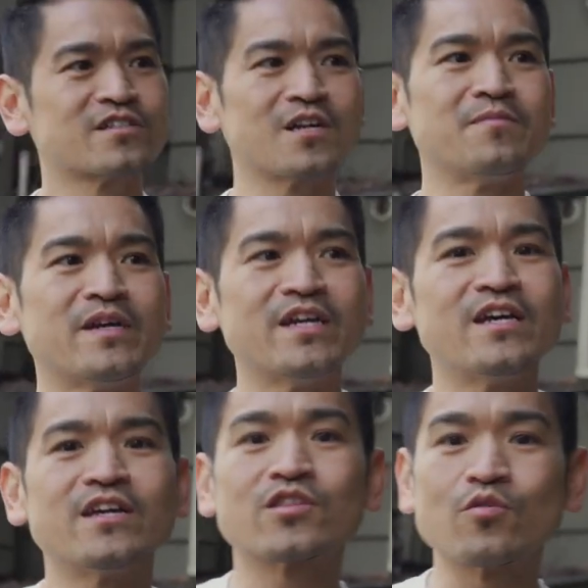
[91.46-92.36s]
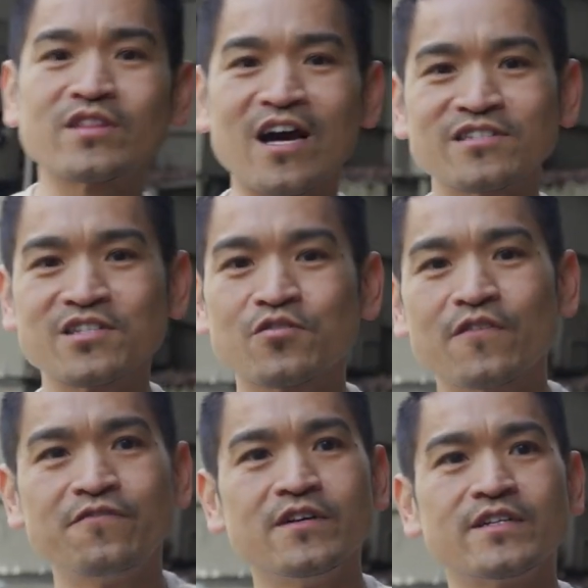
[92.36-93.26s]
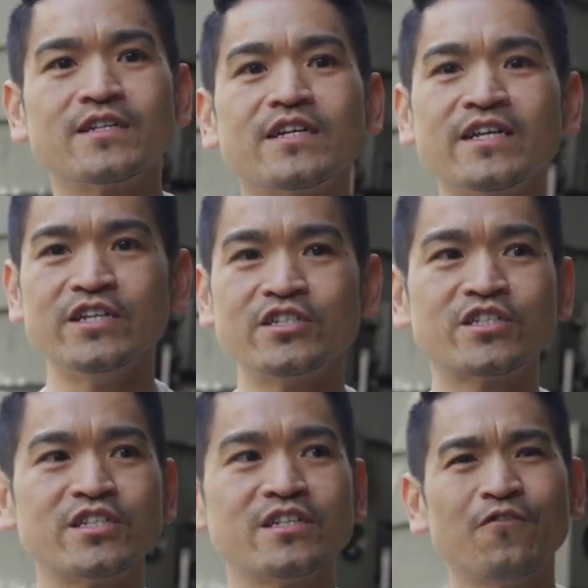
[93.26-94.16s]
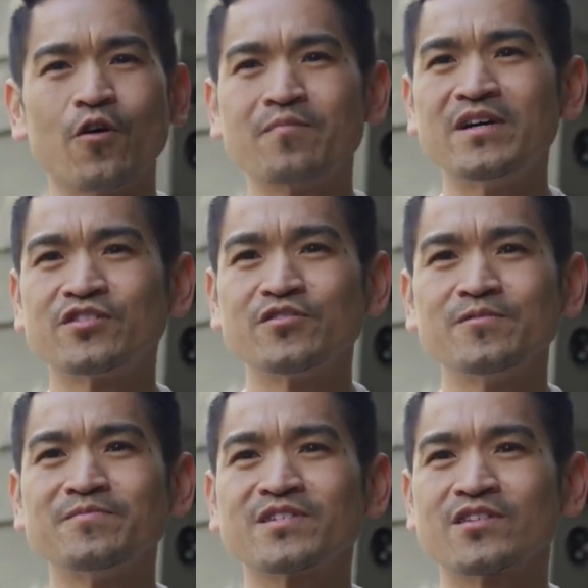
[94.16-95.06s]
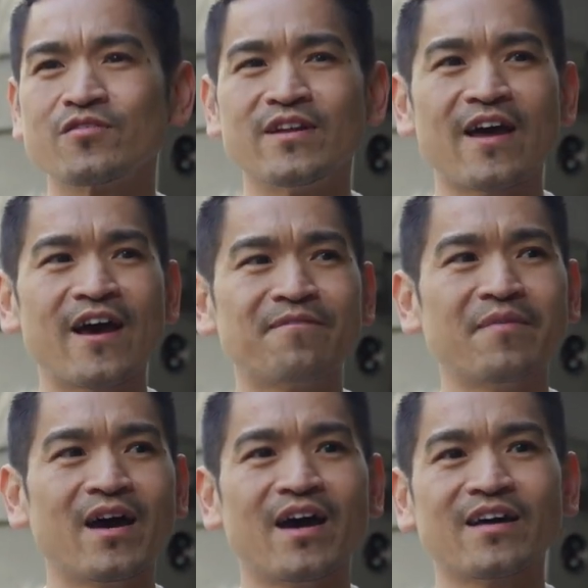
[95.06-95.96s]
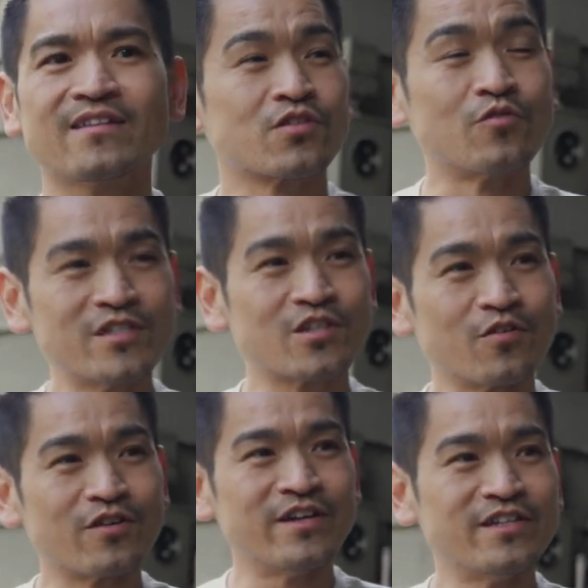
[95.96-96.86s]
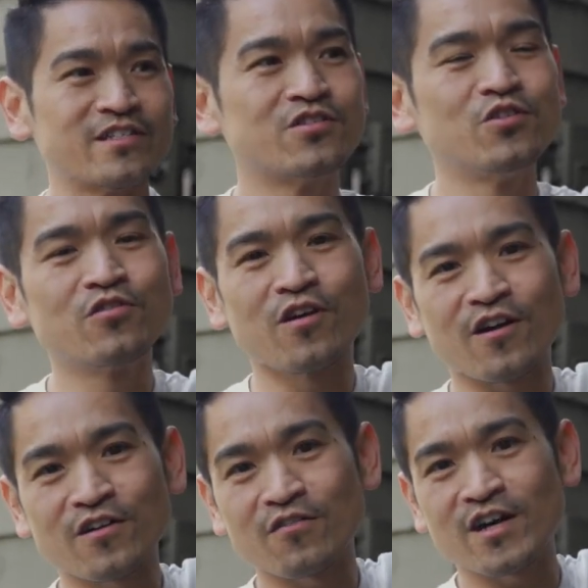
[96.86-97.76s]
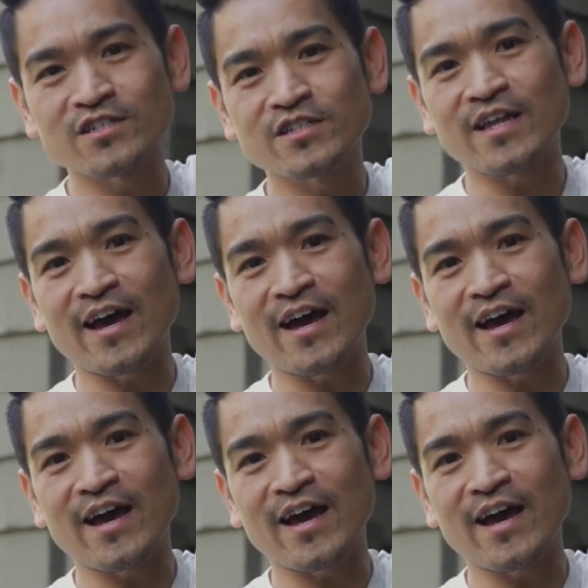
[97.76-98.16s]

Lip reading: gonna be 3,000 square foot each. 4 bedrooms, 3.5 bath, 3 stories, 2-car garage in the